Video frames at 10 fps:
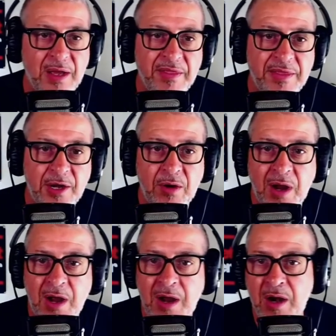there
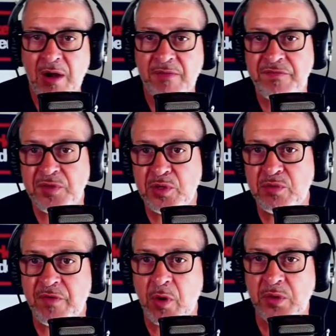are few
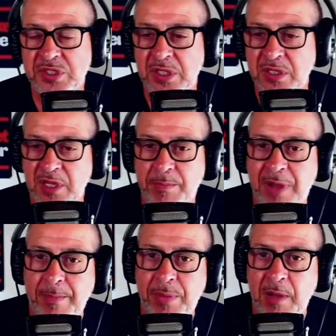folks that
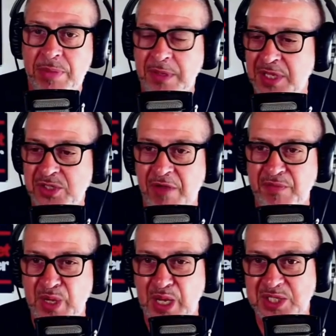pop up as
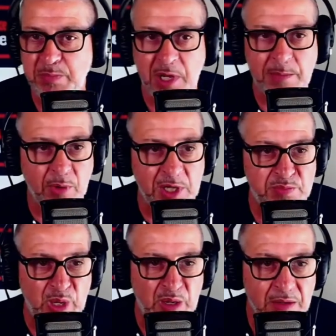often as Bud
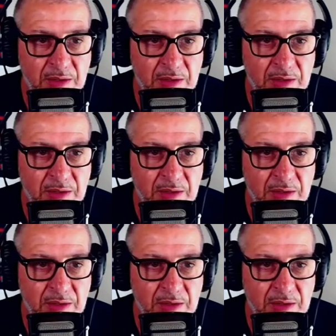Brutsman.